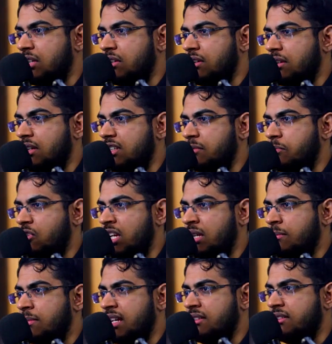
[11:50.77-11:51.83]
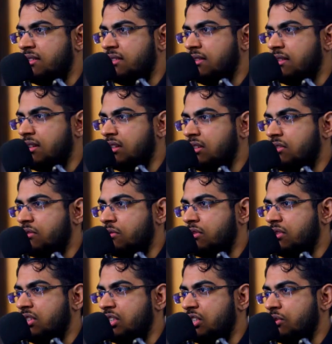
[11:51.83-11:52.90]
because deploying mechs
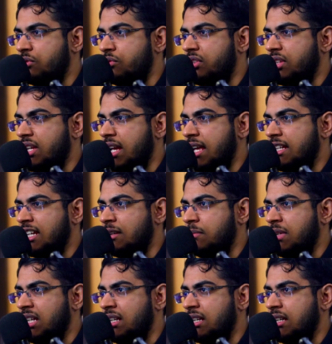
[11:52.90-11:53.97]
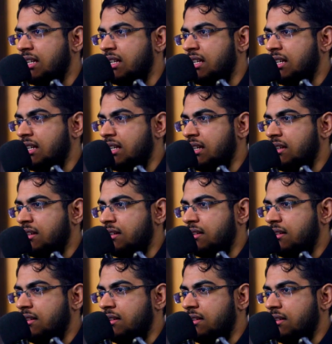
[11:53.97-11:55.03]
don't use any AP.
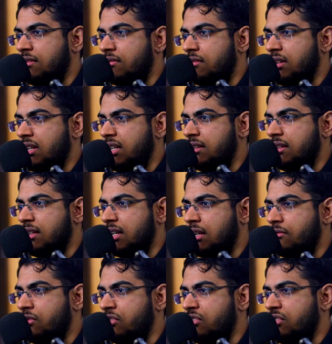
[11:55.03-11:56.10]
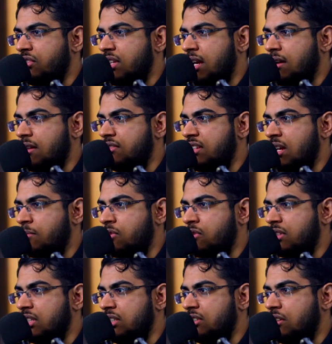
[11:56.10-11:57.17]
Right, I won't step
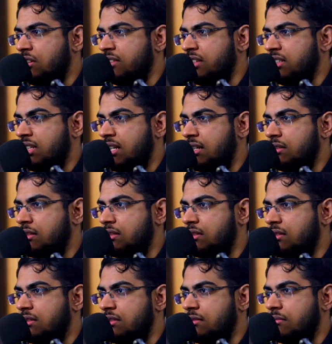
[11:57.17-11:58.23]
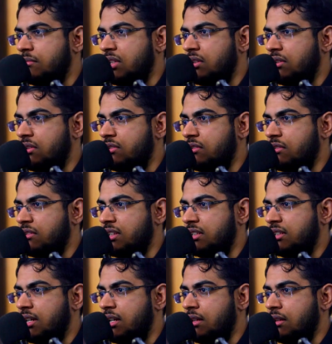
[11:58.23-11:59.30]
on the toxic tile because
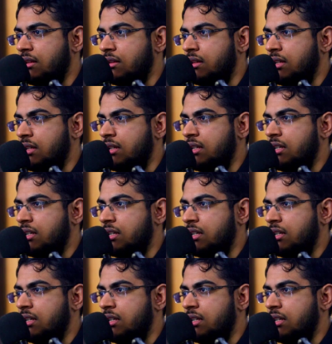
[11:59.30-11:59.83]
toxic tile